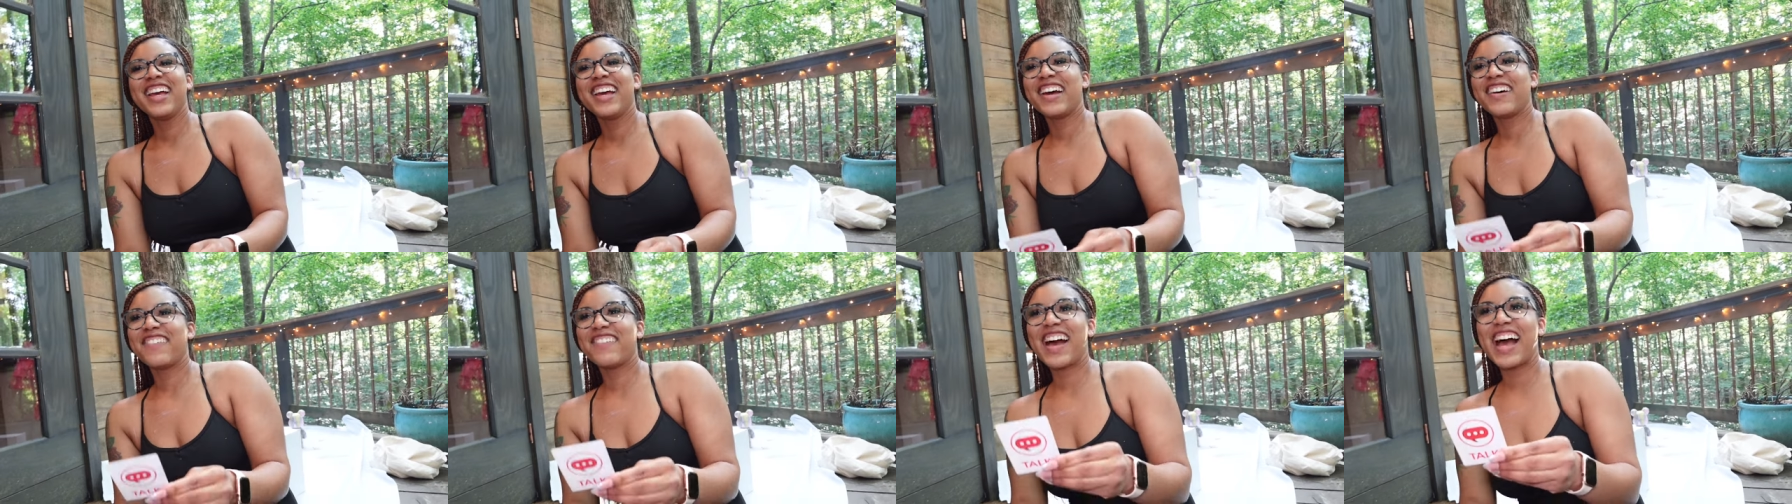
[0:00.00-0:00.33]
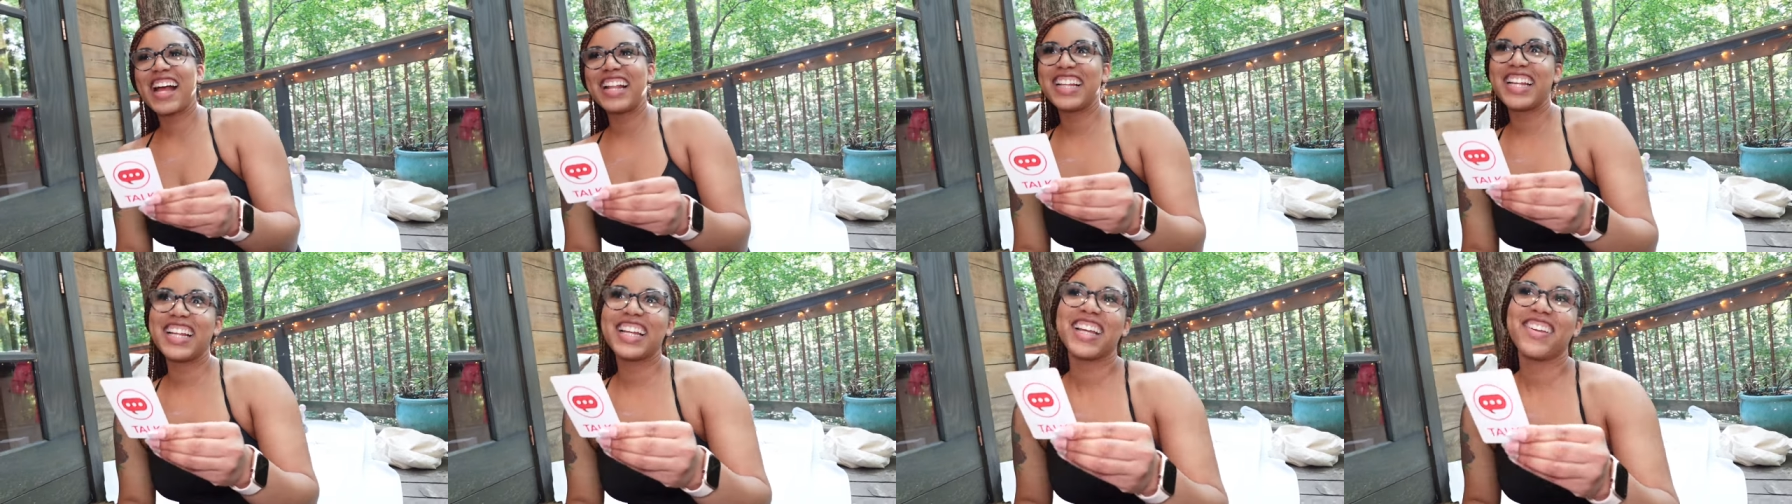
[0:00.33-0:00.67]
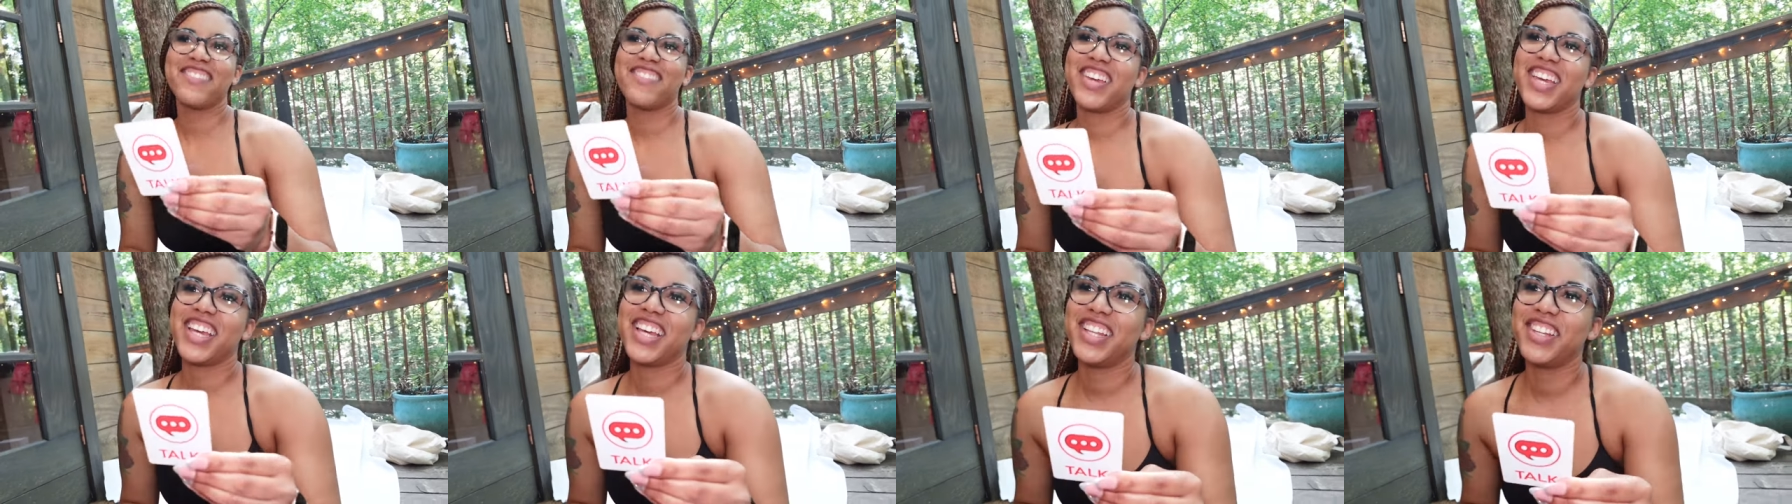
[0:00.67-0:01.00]
But I think it'd
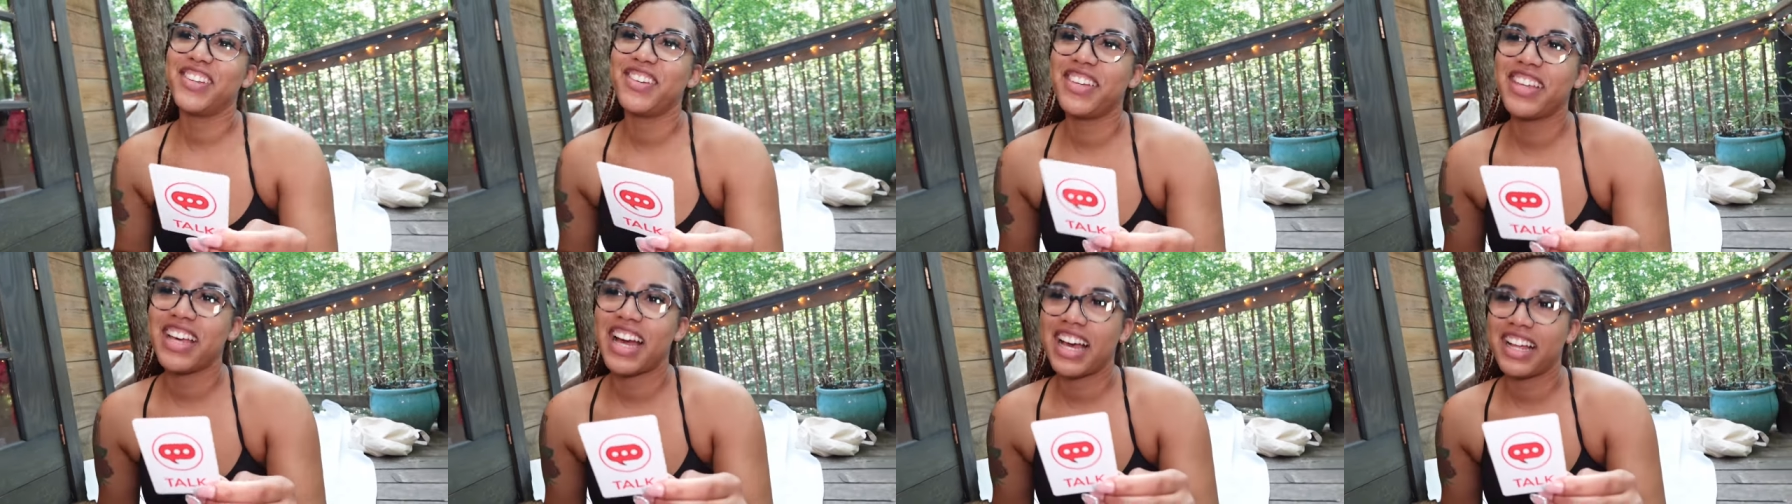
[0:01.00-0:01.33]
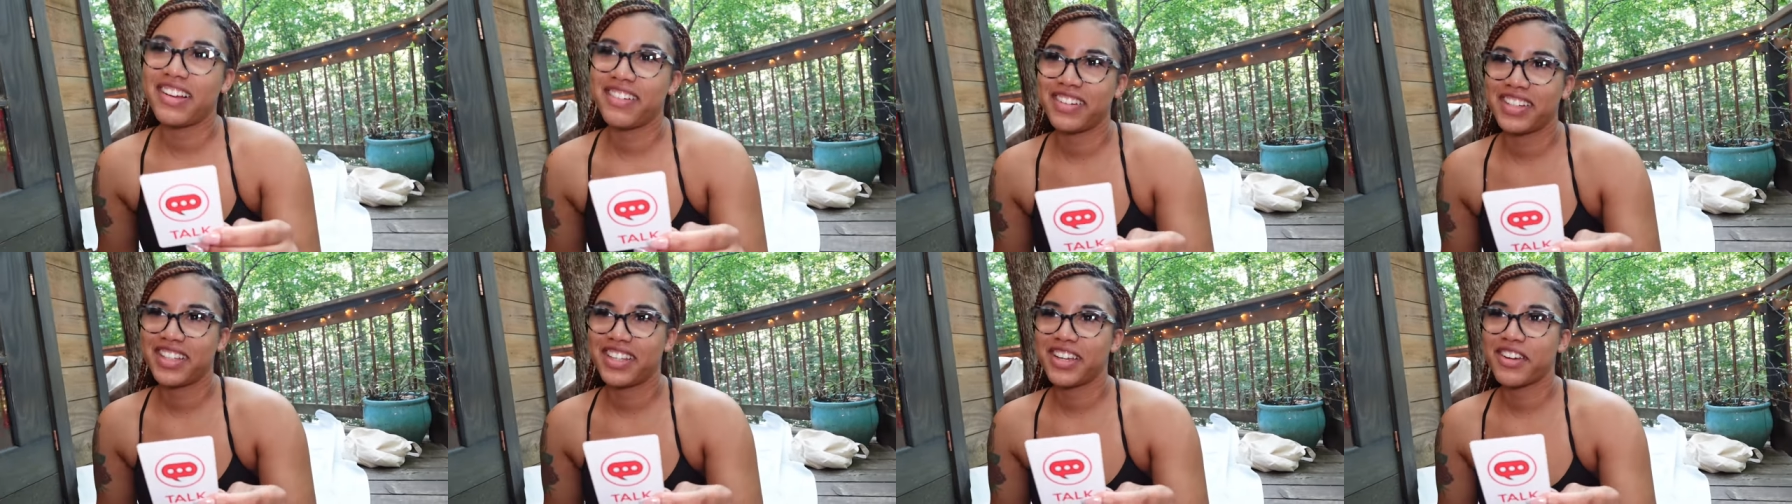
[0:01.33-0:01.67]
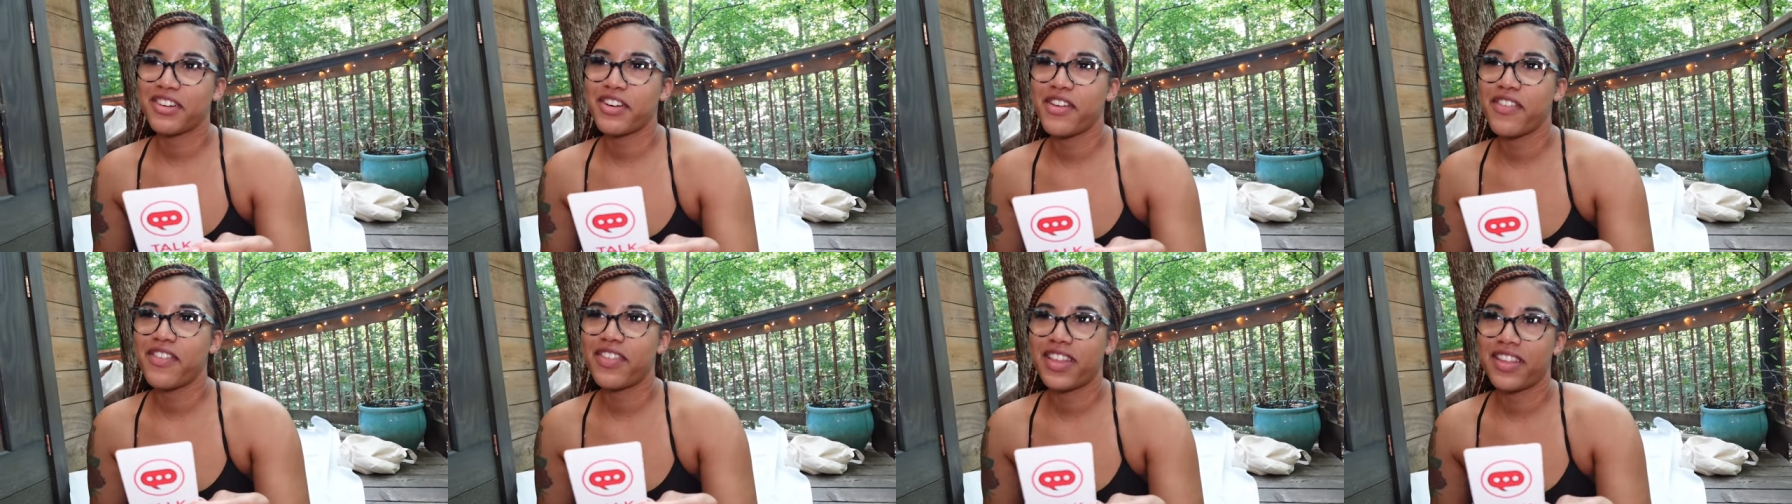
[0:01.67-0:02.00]
be a new yacht with the
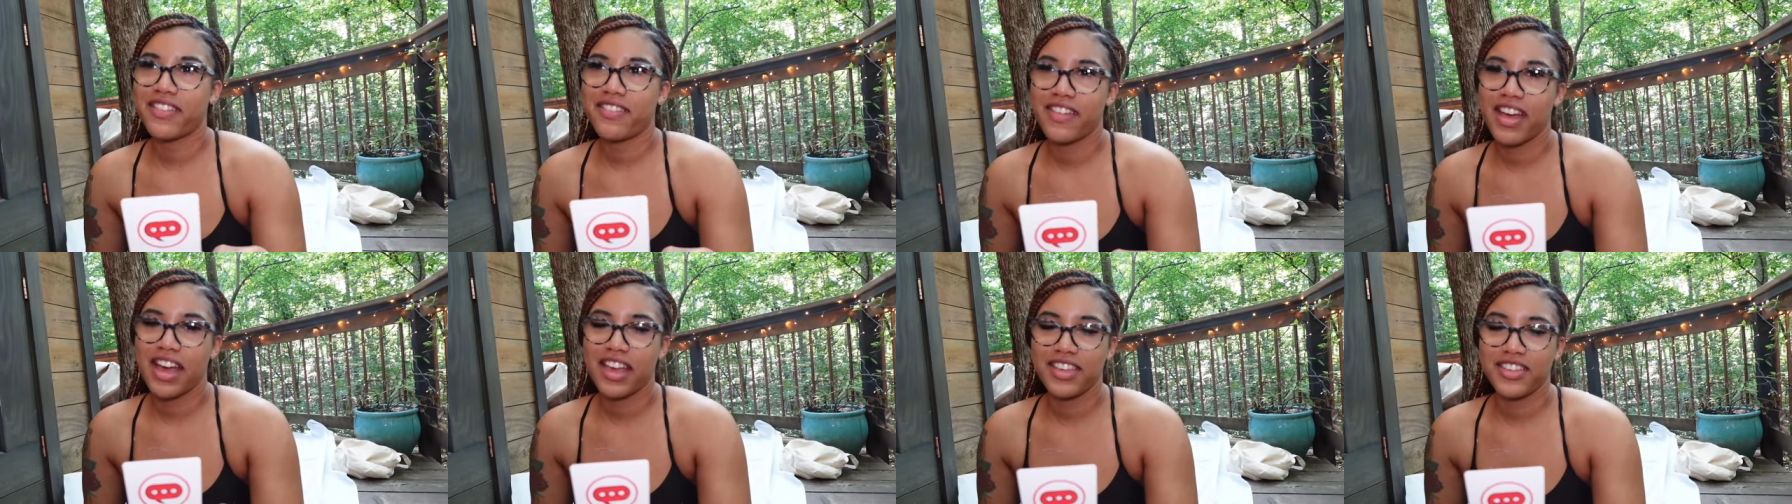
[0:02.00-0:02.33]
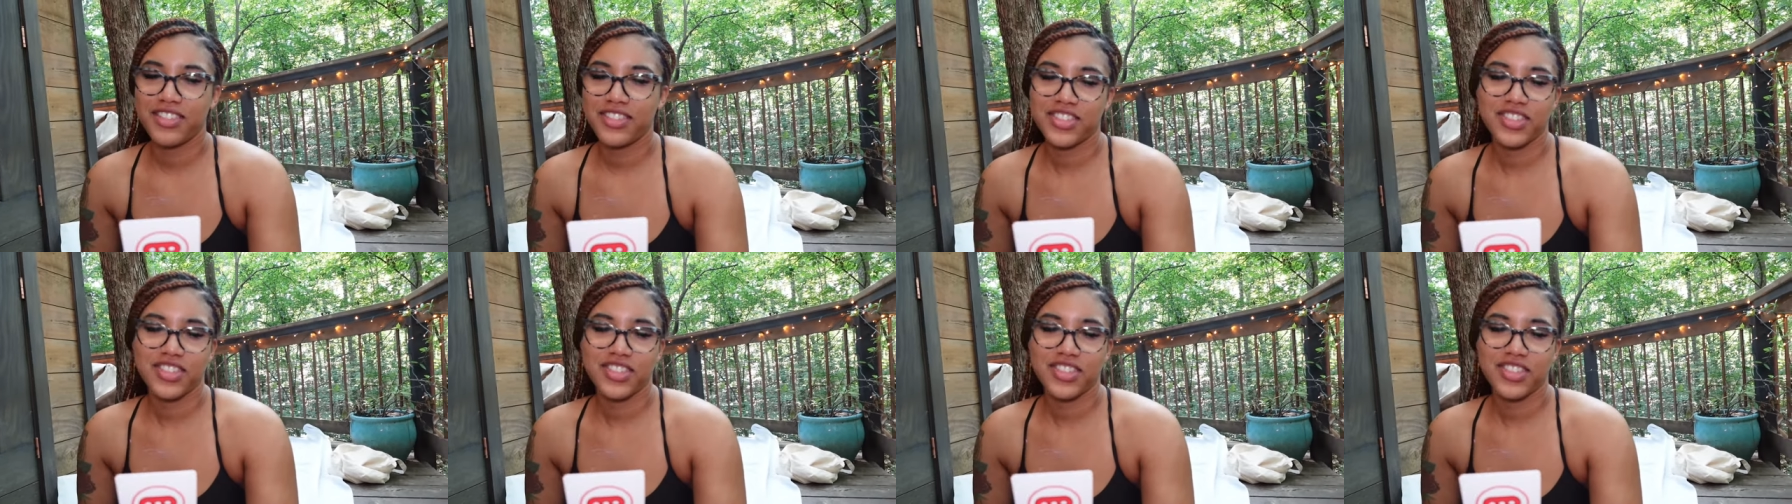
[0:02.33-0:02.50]
equivalent value,